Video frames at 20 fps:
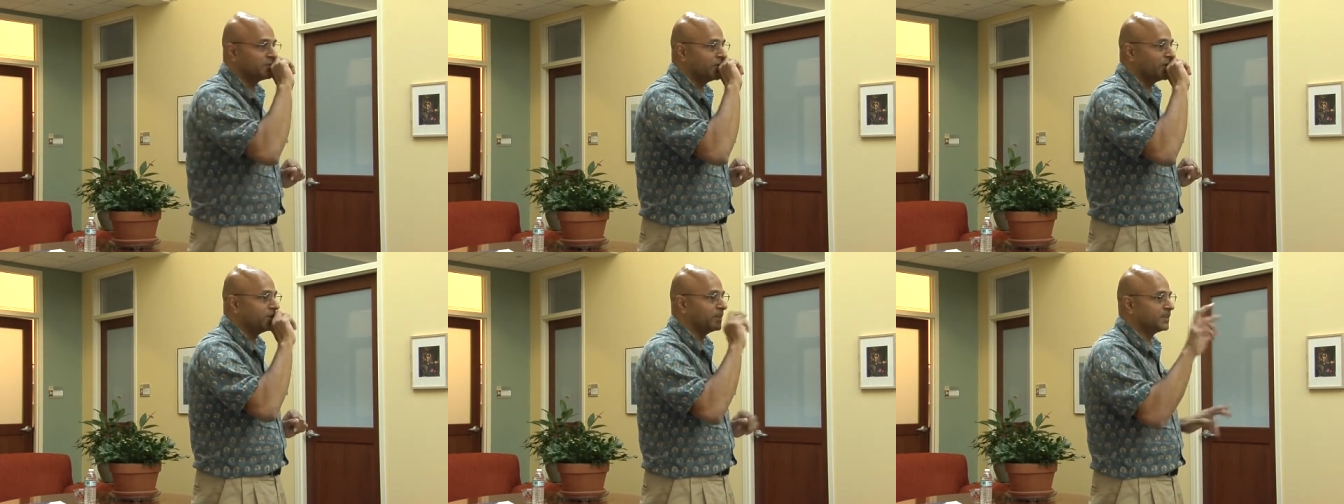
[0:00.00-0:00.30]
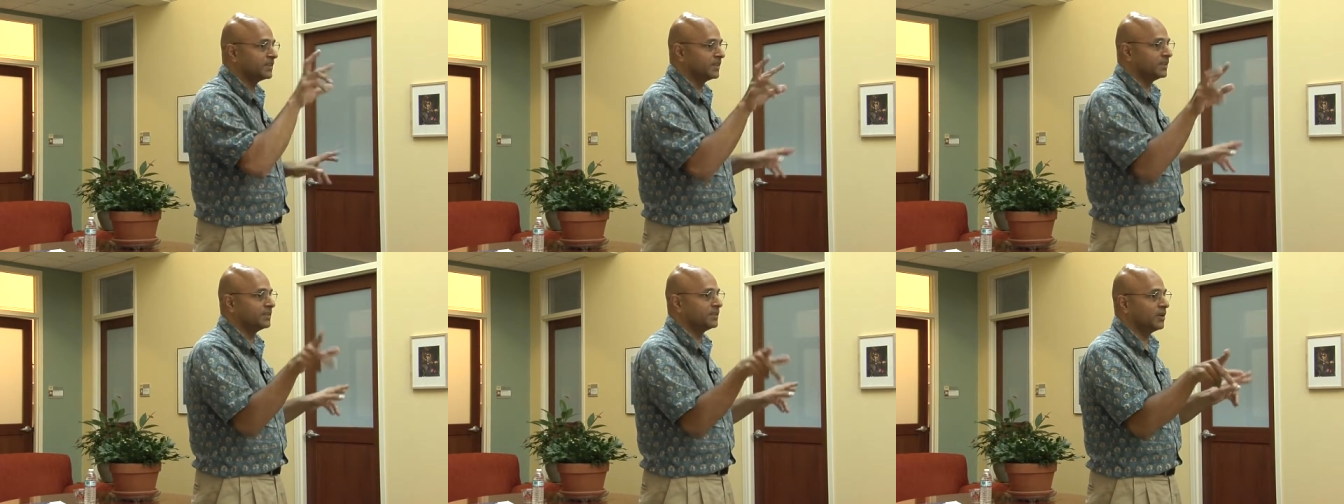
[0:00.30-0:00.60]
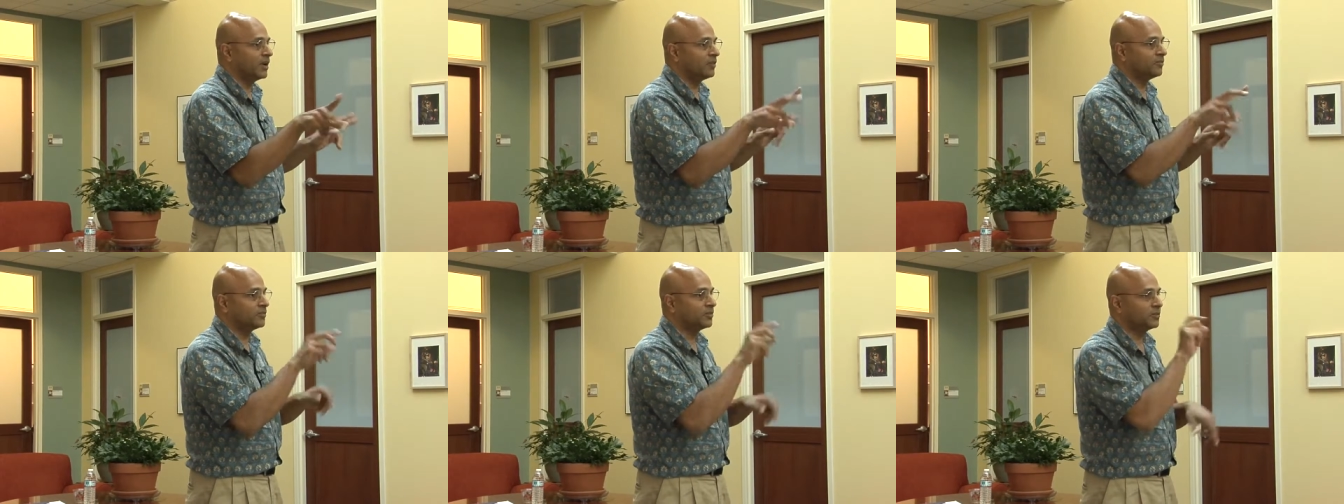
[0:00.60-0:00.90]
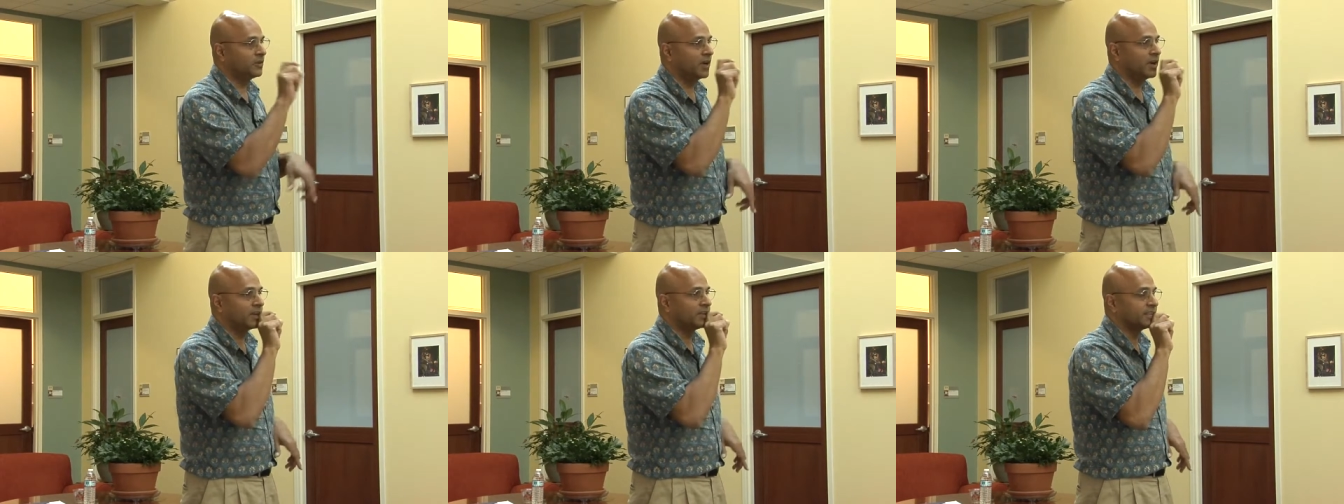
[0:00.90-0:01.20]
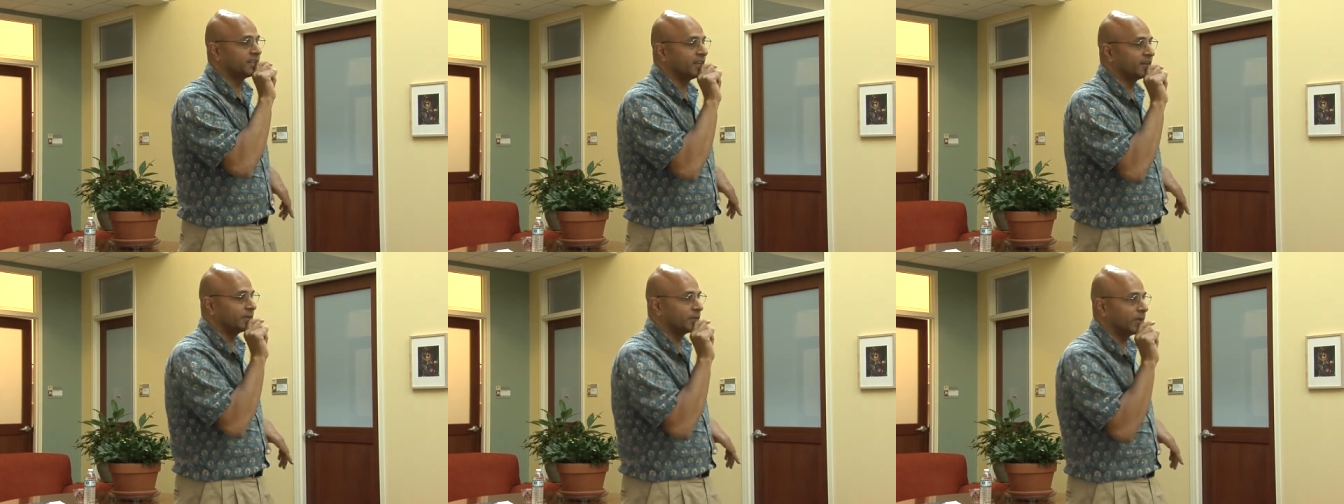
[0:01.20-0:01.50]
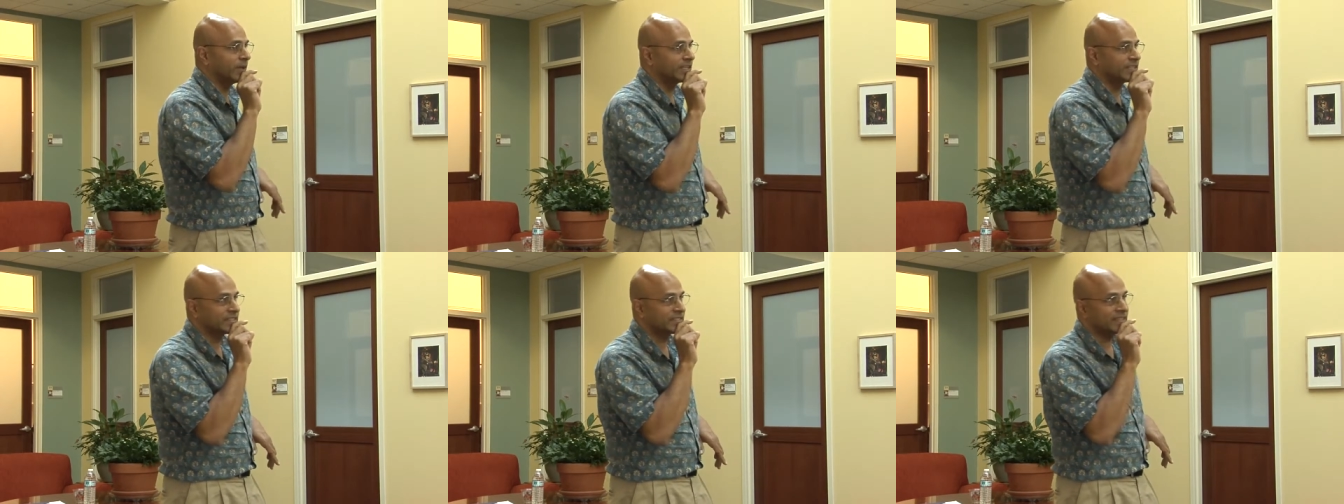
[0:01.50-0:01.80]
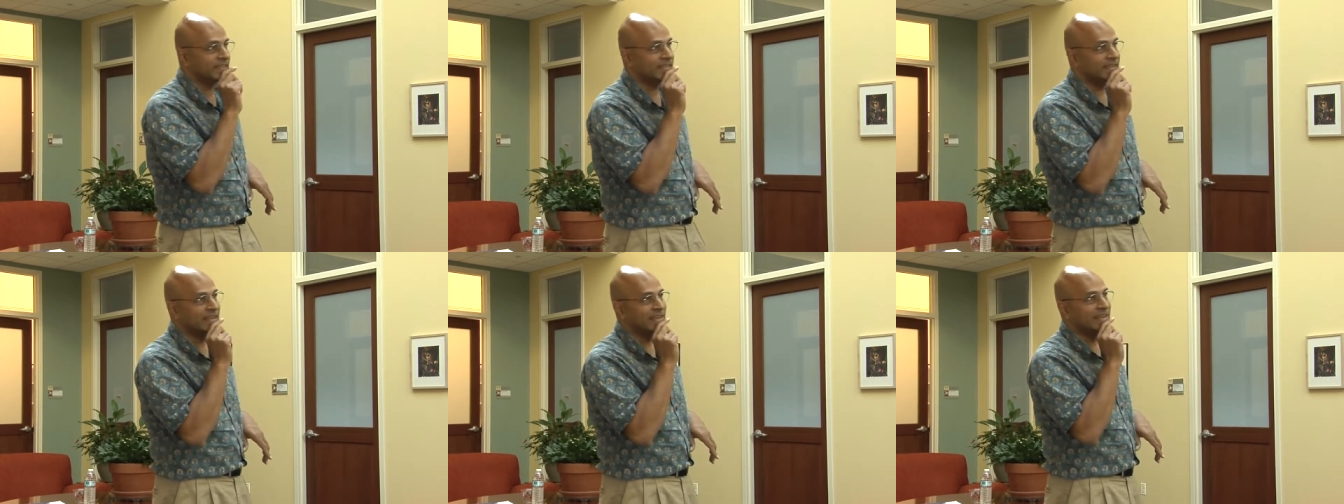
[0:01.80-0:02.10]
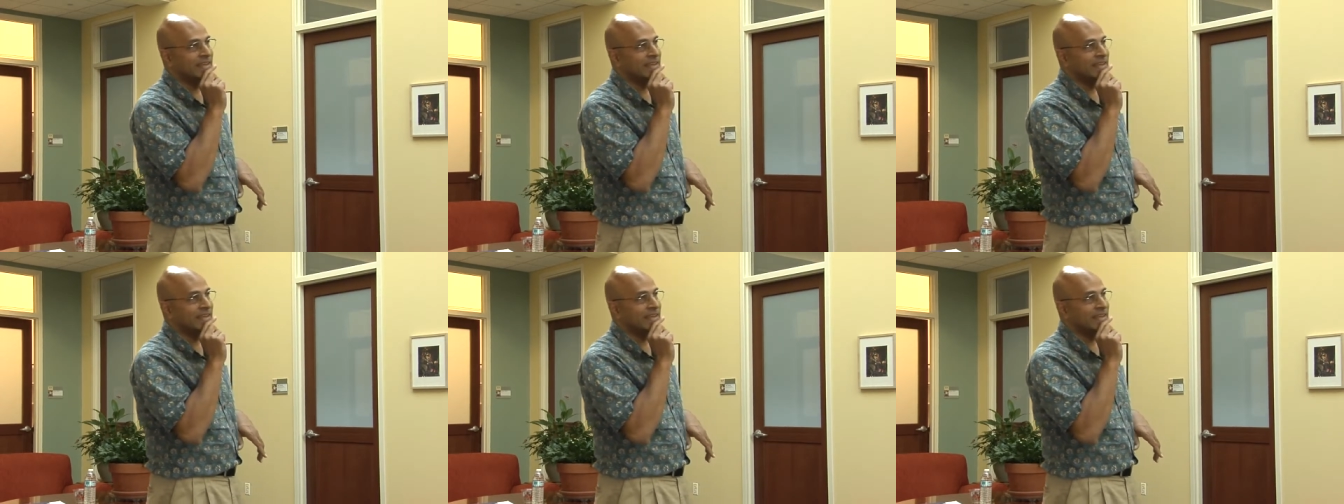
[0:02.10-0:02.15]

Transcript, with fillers: policies, you have to ask that question.